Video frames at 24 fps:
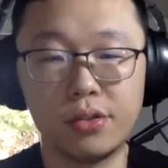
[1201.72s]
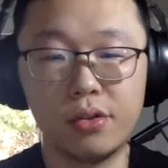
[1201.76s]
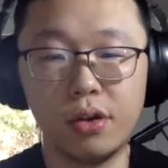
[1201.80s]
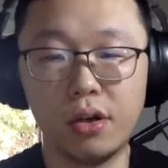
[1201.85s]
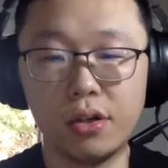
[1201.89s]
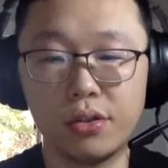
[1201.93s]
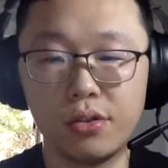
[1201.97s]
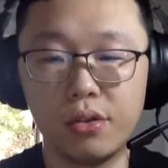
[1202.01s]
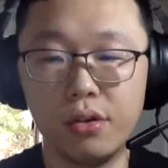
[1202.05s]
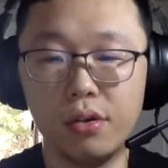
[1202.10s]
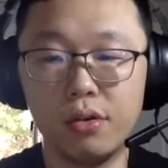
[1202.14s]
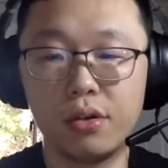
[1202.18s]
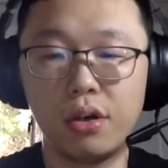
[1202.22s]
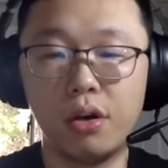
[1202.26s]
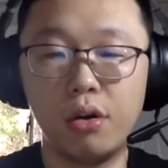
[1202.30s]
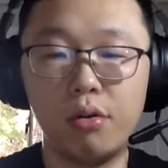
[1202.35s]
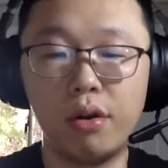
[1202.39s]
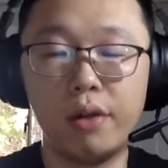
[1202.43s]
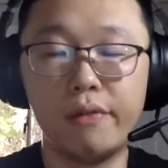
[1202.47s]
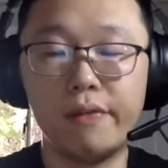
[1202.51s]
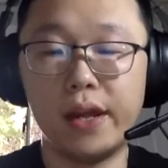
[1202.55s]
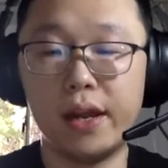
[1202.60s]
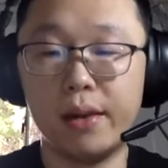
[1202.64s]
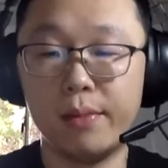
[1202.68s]
also
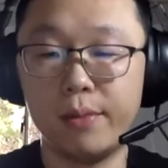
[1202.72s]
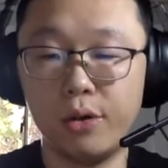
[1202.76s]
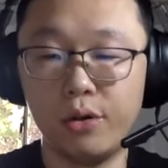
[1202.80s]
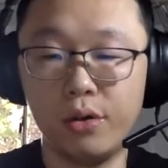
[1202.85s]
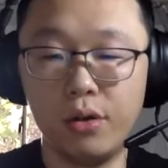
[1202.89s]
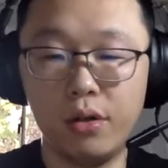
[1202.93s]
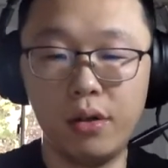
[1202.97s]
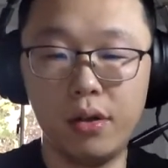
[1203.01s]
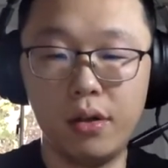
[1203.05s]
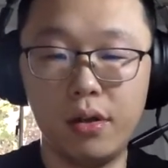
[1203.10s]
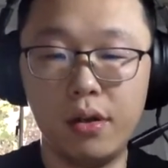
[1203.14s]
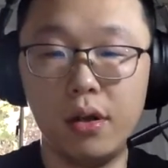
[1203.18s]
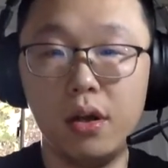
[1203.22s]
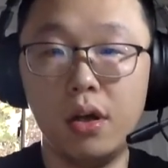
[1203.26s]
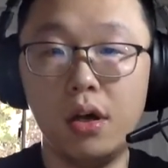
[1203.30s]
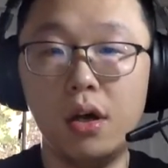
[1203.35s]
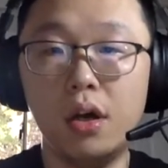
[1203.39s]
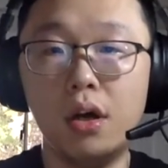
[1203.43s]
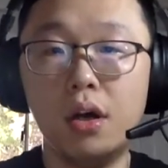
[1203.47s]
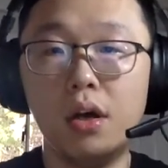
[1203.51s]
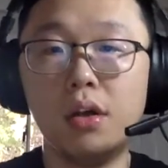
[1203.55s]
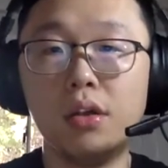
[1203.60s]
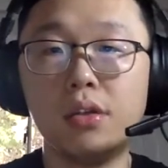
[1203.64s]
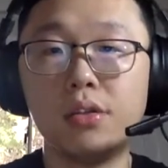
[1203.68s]
code available.
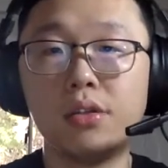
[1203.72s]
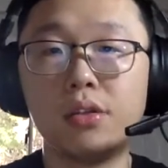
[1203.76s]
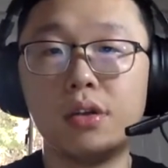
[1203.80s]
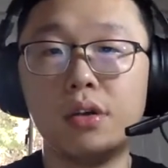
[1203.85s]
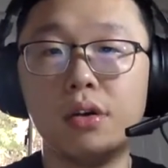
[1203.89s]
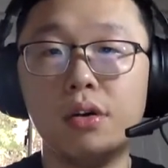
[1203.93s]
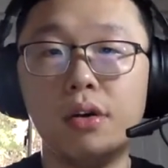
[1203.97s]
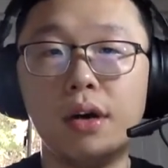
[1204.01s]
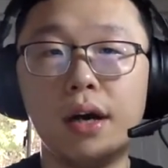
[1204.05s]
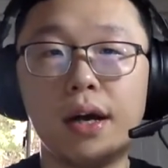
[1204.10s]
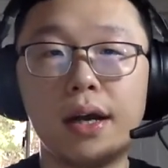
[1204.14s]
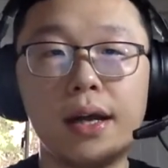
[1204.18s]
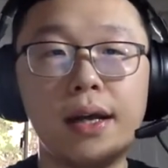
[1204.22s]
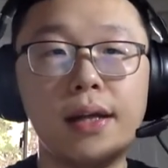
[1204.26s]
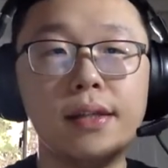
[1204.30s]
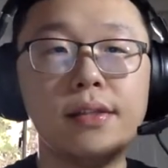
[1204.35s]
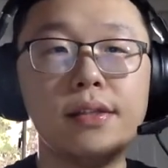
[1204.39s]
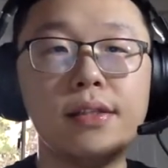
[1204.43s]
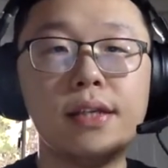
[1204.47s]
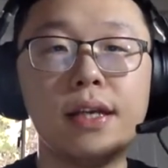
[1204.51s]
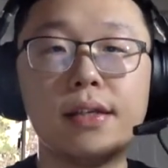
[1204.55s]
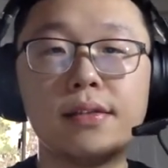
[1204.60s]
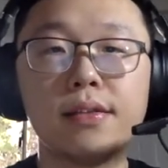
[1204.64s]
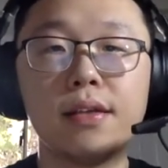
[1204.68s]
So I can
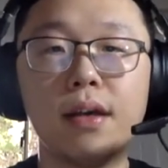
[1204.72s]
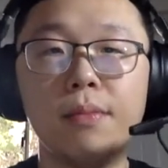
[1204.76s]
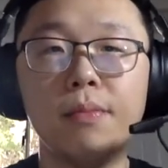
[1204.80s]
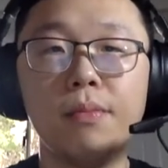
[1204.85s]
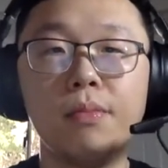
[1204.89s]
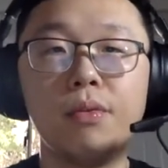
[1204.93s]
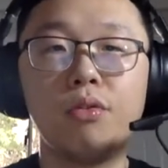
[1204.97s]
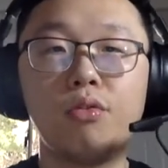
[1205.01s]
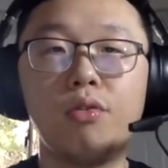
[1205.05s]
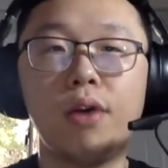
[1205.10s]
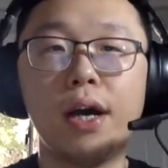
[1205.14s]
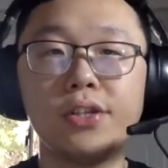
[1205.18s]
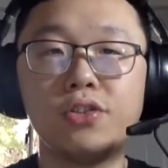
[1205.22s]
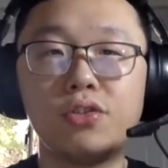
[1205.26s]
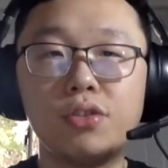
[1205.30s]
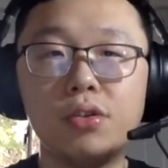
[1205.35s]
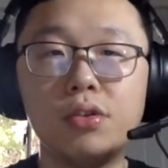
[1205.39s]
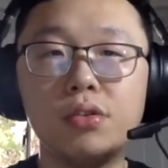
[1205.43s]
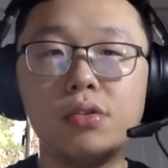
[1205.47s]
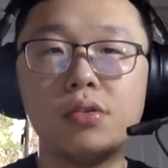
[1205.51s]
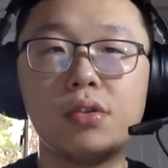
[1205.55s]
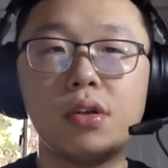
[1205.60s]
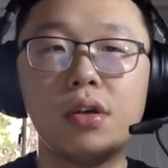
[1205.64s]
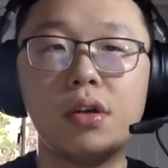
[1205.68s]
take some
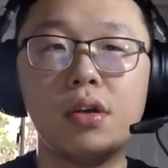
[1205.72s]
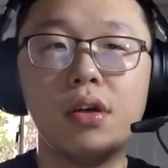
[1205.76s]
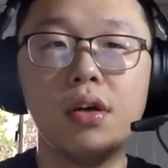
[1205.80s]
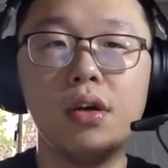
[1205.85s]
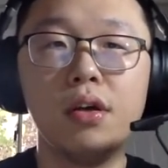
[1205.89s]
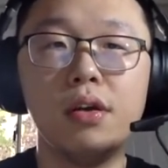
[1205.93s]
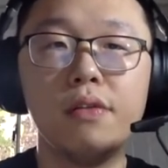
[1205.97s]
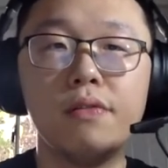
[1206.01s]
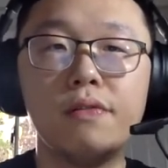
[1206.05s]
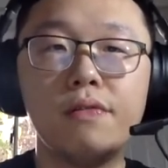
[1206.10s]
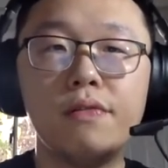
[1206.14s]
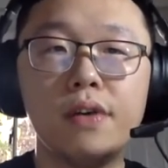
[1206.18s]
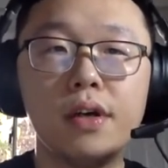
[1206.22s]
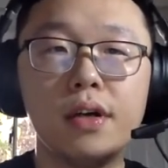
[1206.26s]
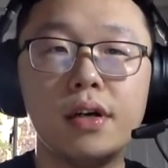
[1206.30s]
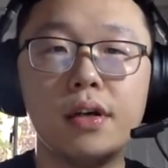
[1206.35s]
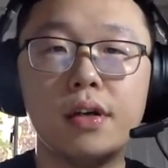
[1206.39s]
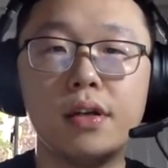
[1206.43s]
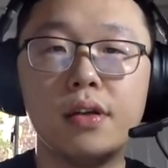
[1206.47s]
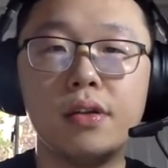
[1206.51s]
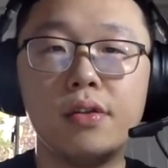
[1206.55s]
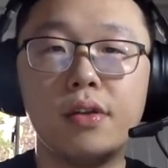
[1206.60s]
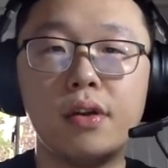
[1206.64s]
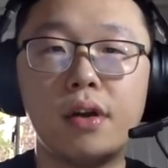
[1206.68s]
questions if
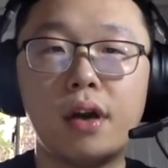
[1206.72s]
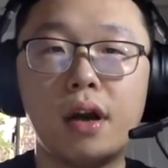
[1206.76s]
there